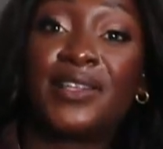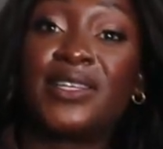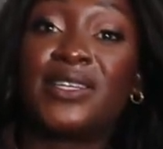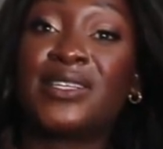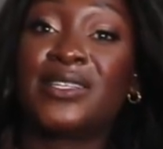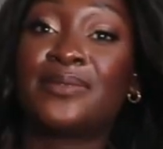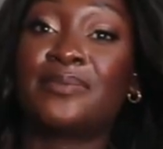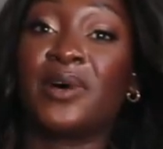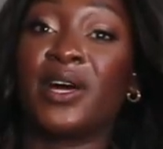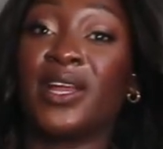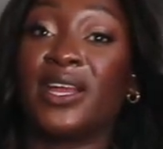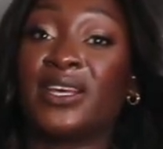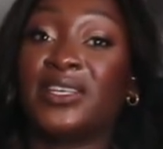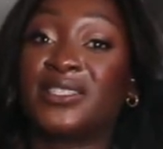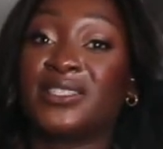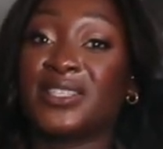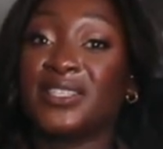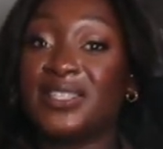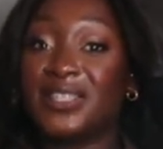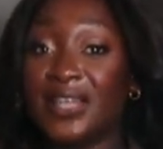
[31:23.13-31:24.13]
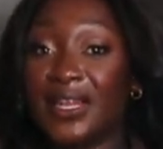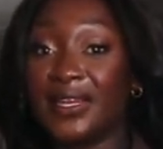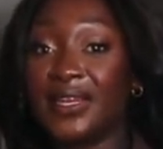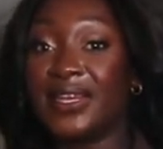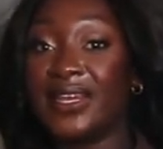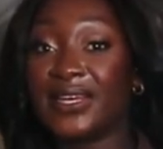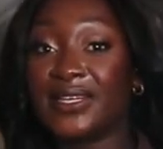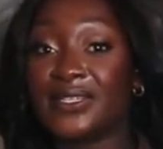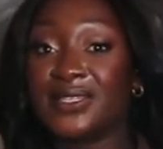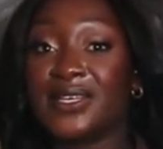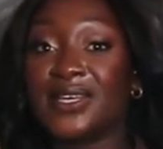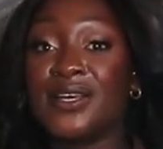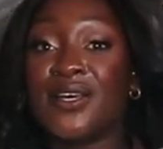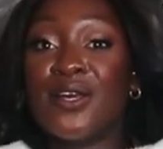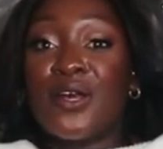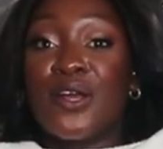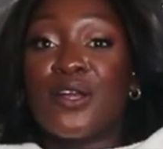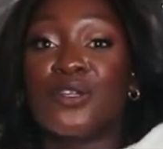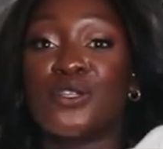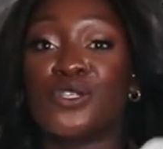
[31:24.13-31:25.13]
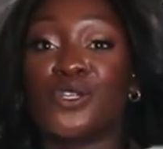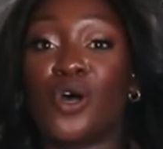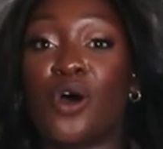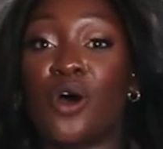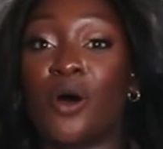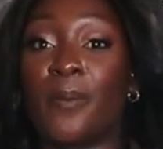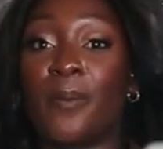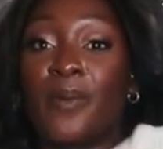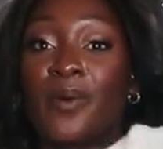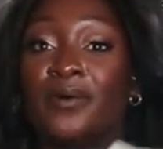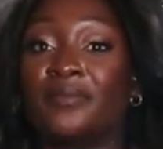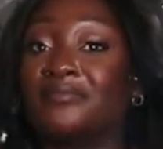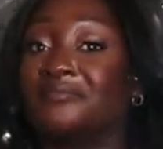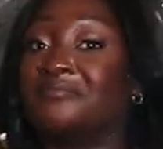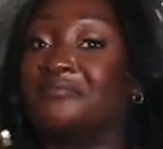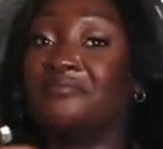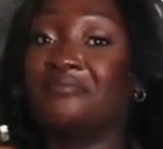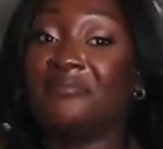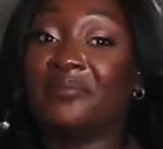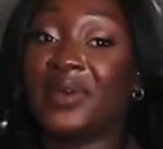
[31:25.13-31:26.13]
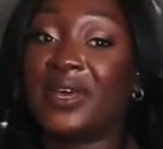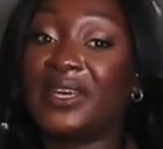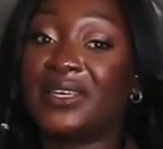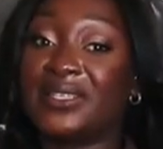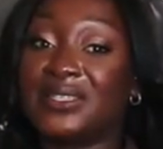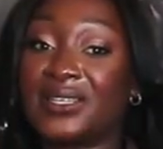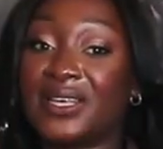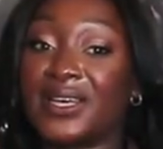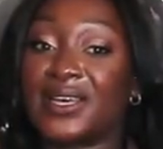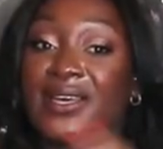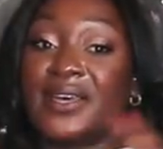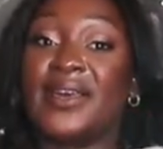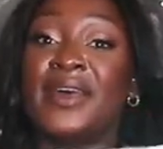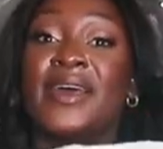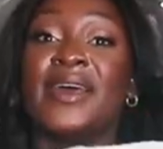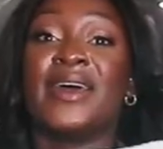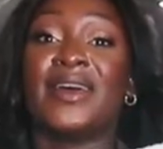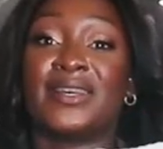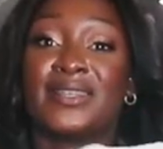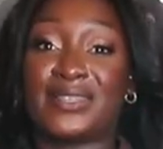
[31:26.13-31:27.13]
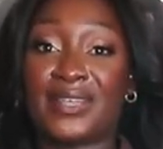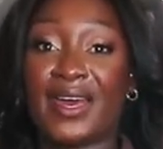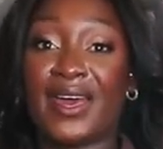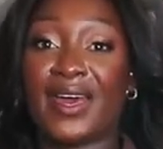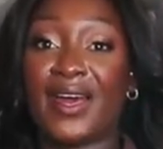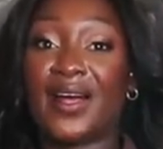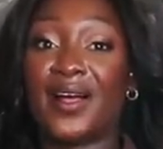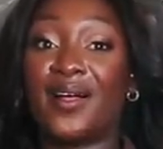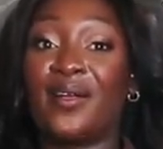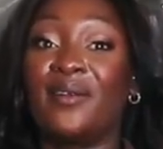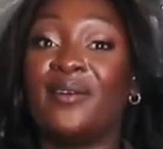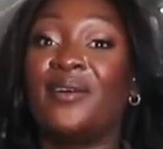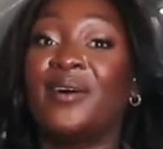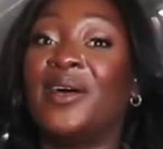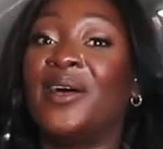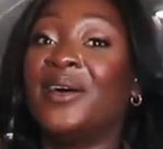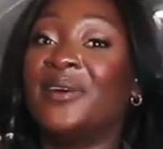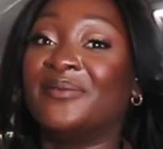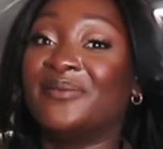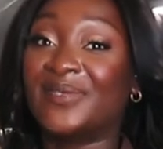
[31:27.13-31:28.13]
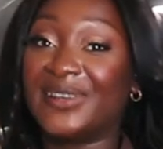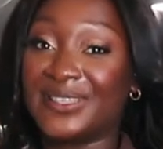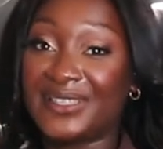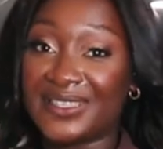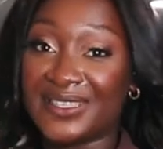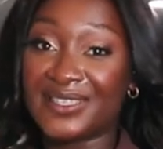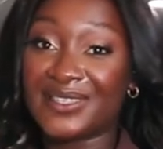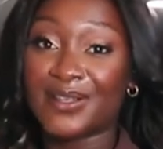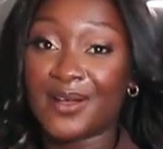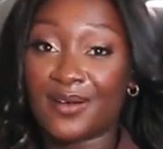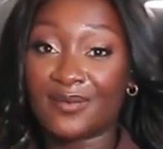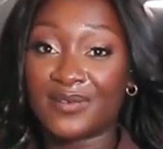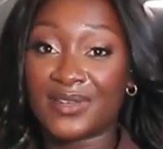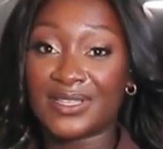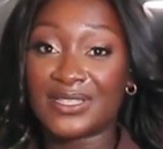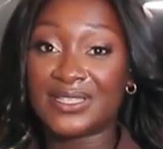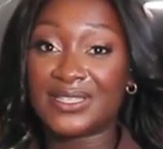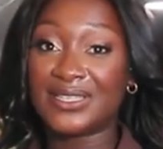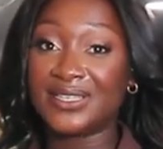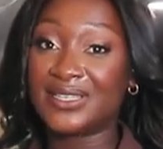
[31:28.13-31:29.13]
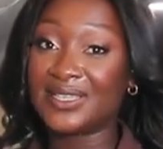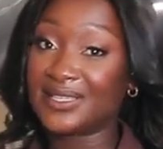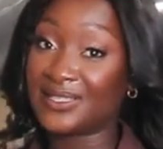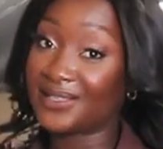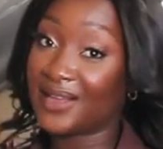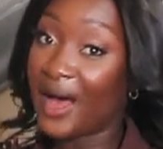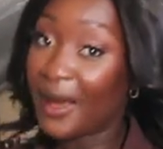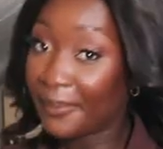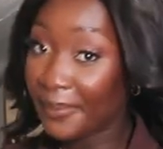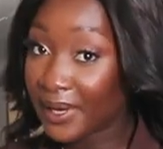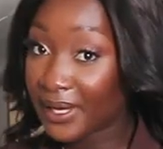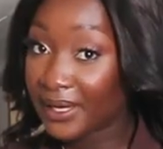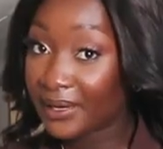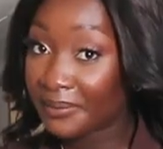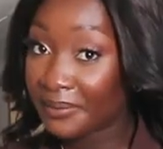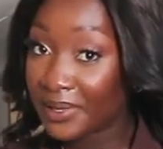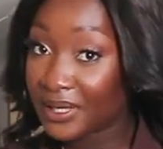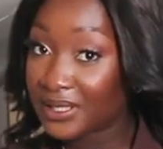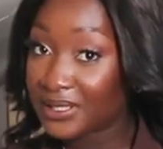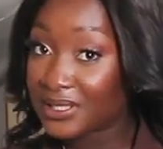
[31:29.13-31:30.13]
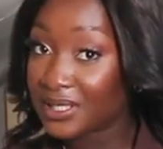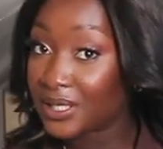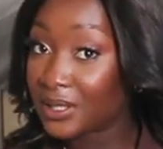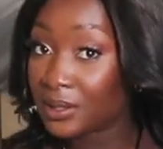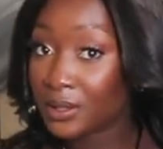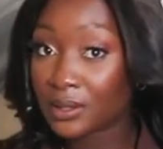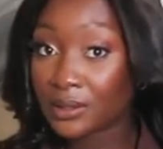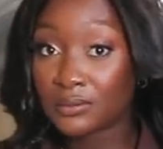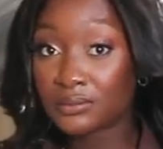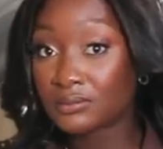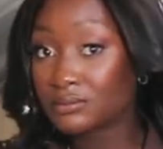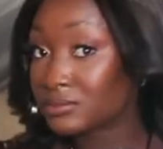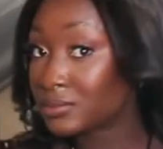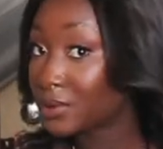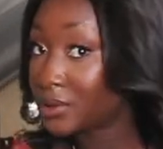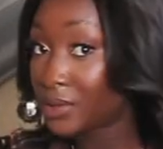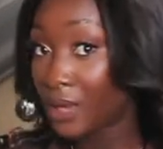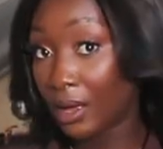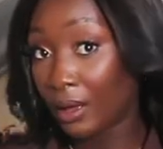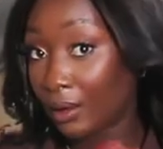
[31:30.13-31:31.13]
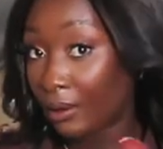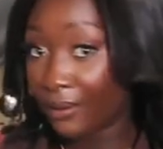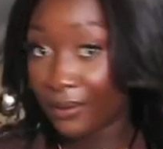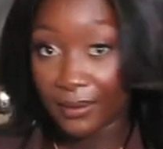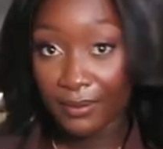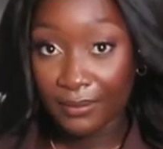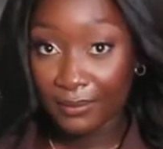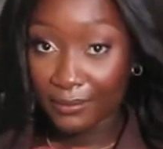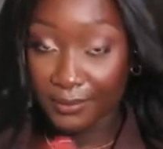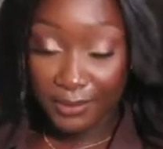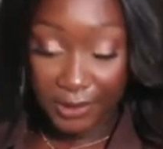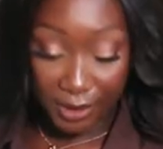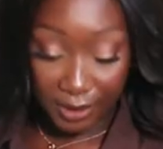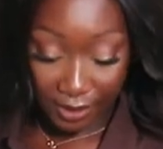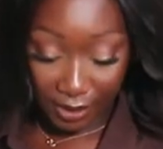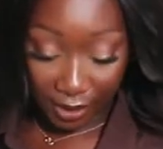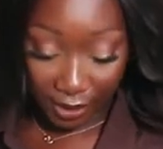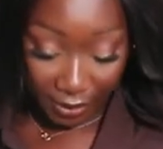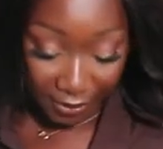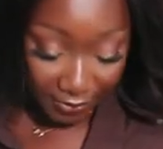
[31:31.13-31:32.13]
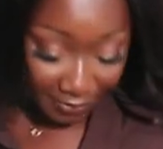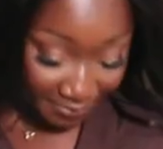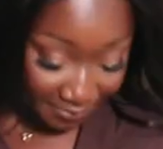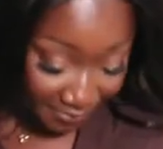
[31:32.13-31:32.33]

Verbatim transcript: this but it's just a knit top basic as hell but this obviously does not make it basic. So, you know.